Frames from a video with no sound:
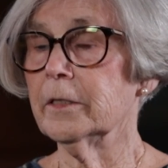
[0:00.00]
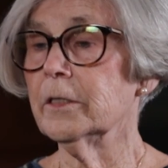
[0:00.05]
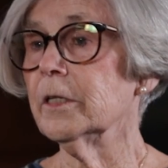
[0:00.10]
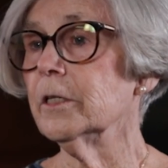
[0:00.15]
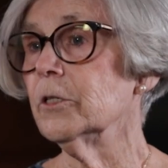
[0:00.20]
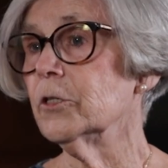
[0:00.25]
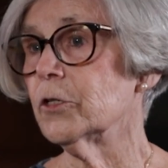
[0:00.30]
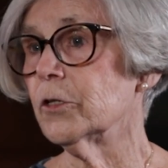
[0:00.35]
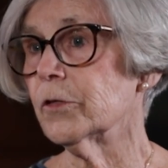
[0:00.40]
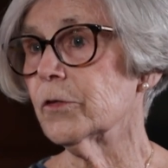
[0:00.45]

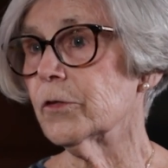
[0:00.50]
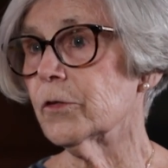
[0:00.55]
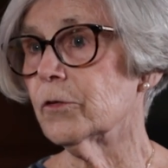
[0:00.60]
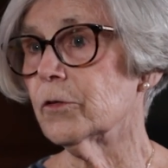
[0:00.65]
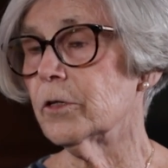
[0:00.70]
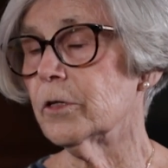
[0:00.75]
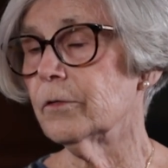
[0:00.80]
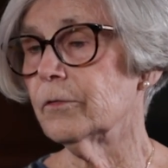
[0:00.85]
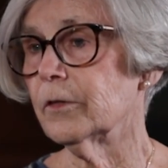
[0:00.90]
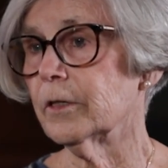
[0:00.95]
teaching
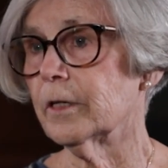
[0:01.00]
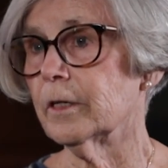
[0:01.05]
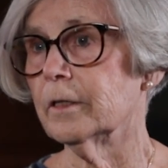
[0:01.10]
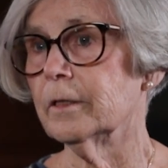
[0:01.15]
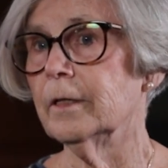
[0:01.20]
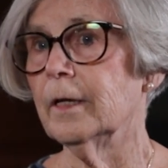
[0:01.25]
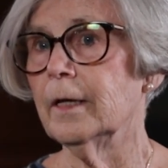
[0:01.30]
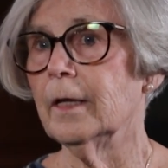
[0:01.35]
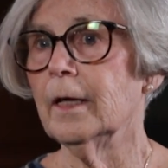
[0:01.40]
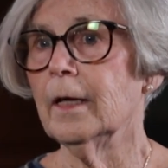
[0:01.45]
certificate,
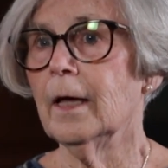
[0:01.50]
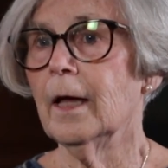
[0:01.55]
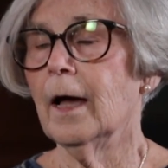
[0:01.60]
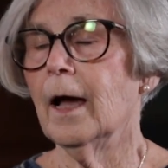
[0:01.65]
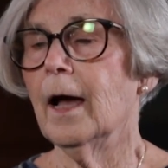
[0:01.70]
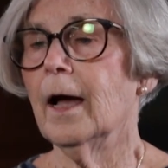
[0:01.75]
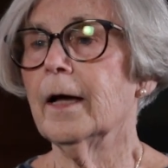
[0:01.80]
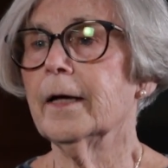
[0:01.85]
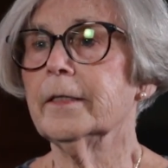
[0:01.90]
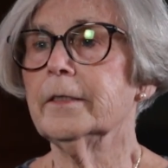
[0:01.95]

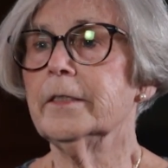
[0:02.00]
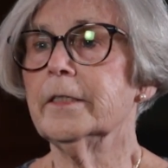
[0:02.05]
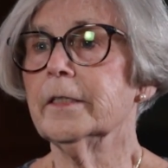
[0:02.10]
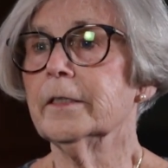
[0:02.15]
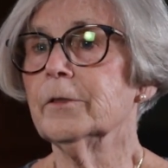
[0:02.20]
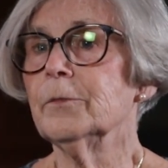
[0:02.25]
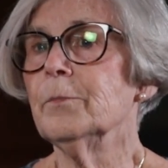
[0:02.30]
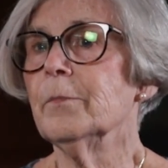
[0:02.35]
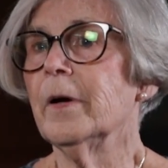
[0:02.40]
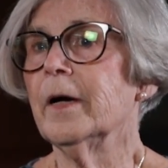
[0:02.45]
I
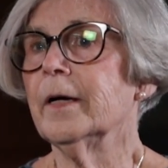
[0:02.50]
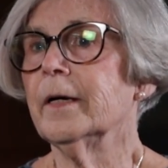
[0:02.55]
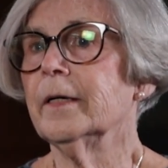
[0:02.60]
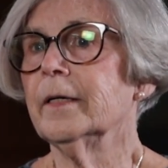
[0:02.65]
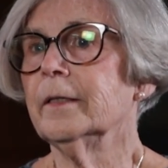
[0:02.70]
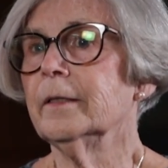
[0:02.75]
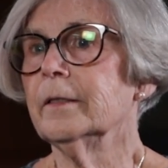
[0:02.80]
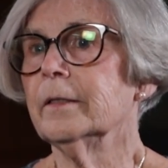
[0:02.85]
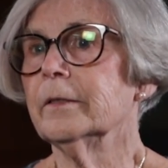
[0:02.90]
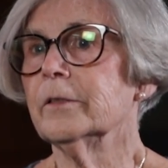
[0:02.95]
did
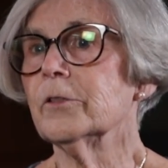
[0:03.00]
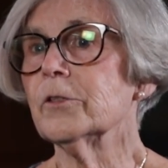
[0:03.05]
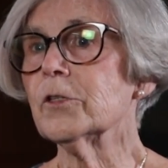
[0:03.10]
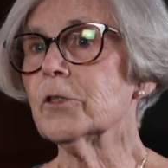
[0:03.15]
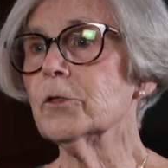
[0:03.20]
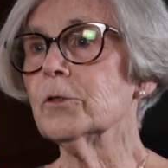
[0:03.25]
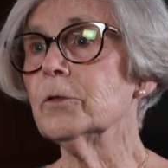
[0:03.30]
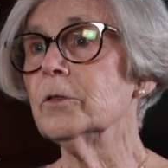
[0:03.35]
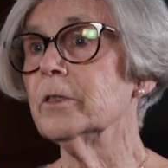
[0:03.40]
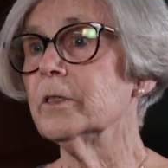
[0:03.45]
my
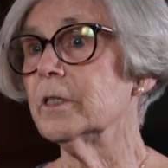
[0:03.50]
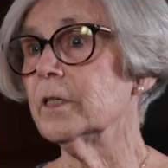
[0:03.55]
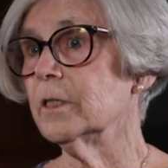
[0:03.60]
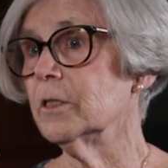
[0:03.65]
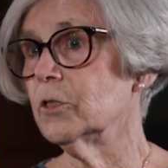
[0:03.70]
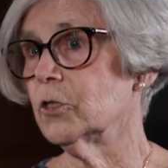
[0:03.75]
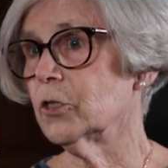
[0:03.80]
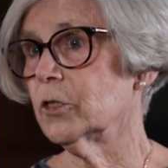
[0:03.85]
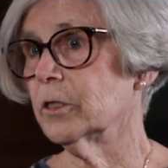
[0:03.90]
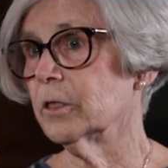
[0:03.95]
student
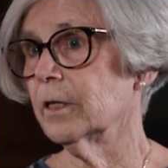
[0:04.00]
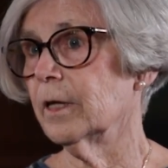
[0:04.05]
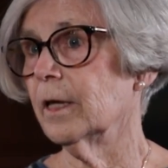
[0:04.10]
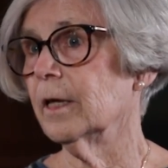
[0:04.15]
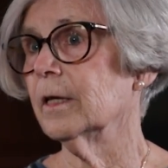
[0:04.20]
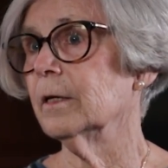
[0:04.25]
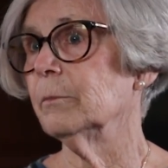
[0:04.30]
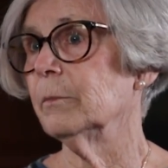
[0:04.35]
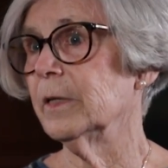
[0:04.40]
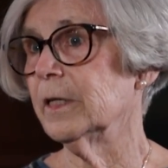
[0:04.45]
teaching
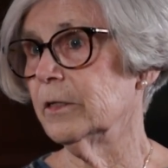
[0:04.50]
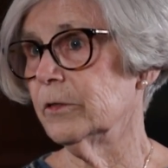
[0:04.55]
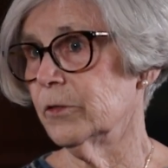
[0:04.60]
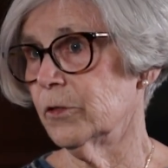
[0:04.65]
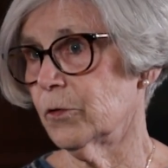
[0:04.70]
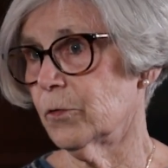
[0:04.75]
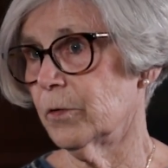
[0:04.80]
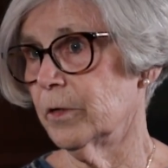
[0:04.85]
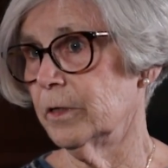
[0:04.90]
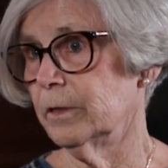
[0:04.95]
at Main
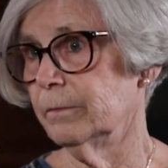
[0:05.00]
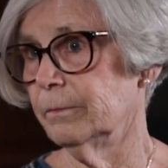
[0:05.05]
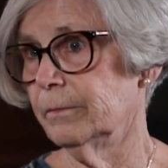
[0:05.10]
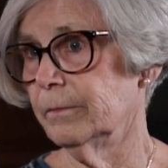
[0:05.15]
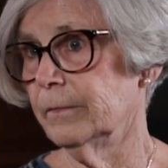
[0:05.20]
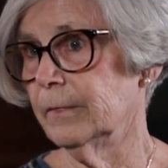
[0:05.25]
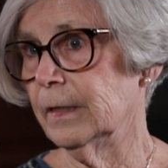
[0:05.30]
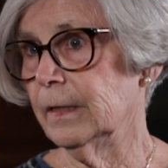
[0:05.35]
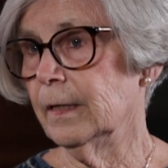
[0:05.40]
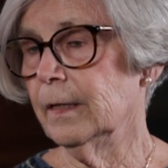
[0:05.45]
Street
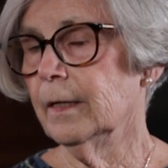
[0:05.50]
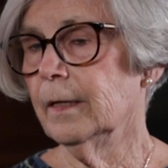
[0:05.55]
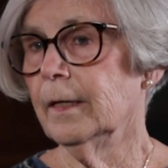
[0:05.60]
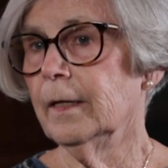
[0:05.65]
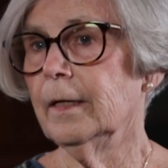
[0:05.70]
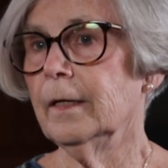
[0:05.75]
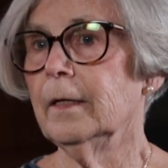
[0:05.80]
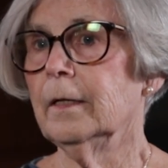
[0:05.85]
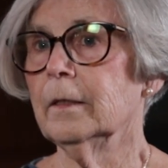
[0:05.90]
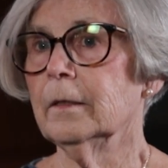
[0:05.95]

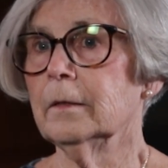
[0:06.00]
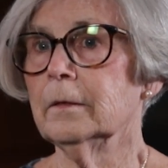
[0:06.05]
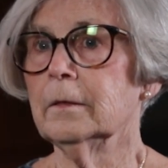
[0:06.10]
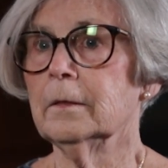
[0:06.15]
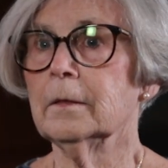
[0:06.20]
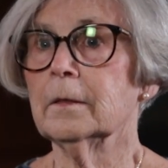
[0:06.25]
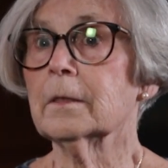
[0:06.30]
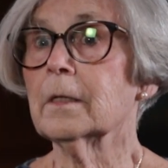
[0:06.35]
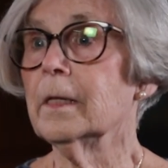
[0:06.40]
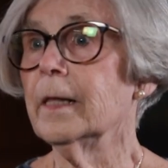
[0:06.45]
in
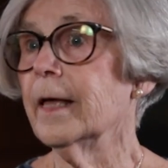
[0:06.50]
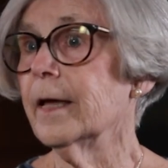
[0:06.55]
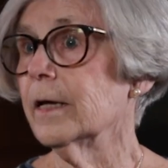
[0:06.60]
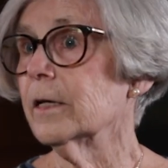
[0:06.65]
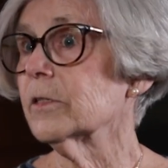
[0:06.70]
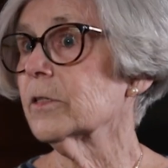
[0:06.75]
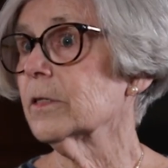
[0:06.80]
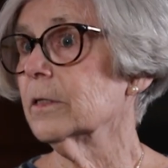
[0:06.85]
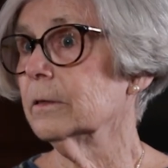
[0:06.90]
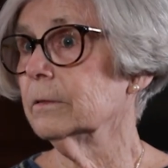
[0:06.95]
a
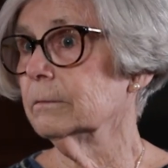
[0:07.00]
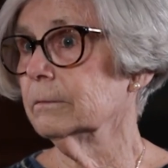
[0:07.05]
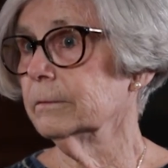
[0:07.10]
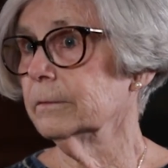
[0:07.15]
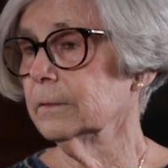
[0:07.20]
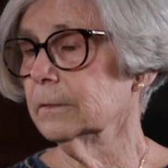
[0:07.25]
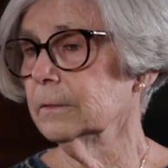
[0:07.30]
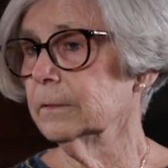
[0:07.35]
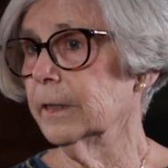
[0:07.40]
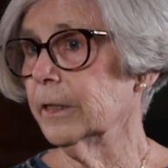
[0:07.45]
class, and
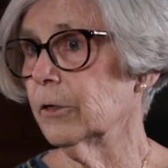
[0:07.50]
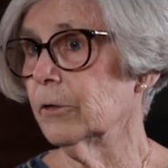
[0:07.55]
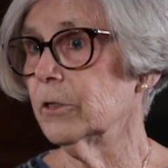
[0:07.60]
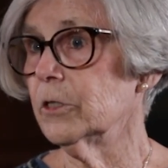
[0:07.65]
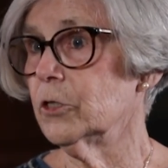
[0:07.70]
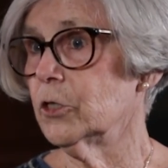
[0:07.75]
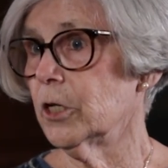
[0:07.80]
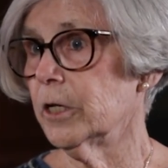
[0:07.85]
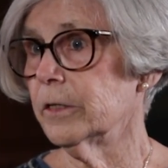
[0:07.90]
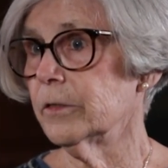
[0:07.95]
Larry
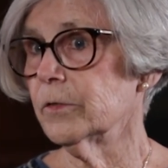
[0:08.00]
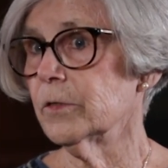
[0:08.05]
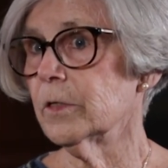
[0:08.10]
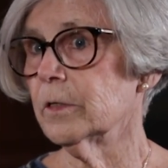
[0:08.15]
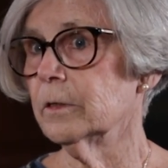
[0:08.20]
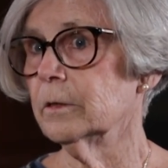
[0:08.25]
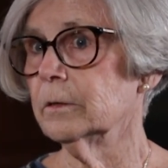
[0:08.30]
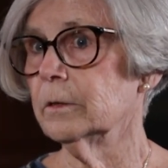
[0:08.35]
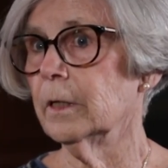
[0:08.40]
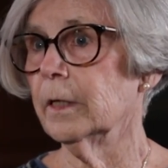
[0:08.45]

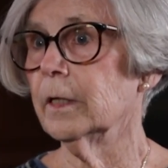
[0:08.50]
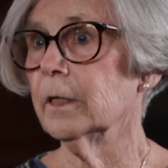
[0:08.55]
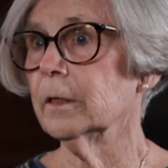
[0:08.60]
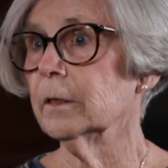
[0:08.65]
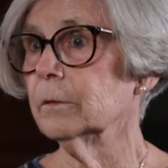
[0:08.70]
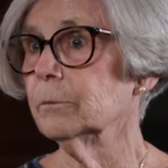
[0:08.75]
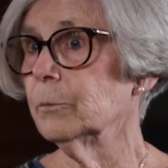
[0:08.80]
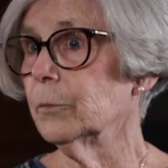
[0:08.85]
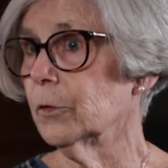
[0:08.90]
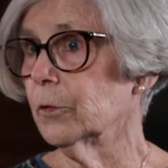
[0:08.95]
Johnson
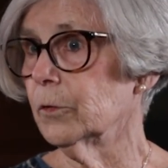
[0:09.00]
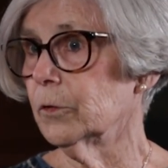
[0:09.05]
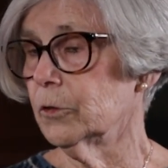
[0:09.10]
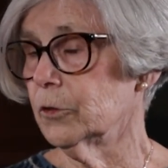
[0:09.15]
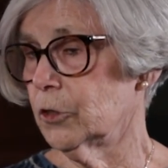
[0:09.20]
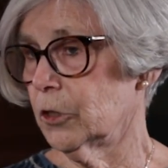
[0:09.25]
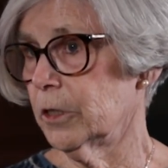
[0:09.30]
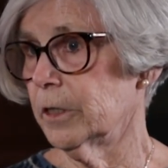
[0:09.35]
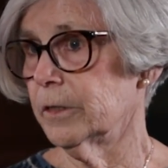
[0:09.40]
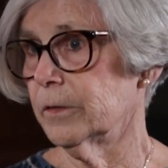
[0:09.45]
and Pearl
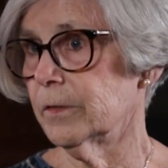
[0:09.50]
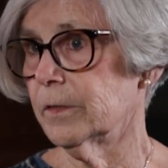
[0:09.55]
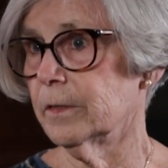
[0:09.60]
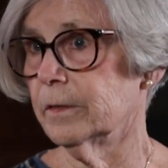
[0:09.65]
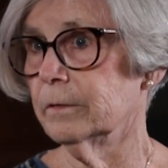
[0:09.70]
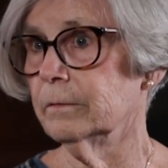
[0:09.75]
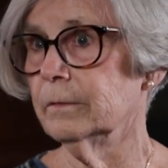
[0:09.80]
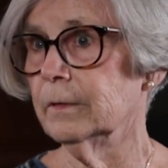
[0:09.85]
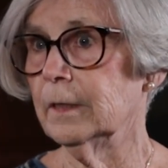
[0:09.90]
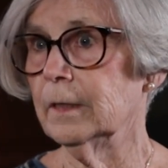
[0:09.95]

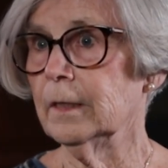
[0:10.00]
Johnson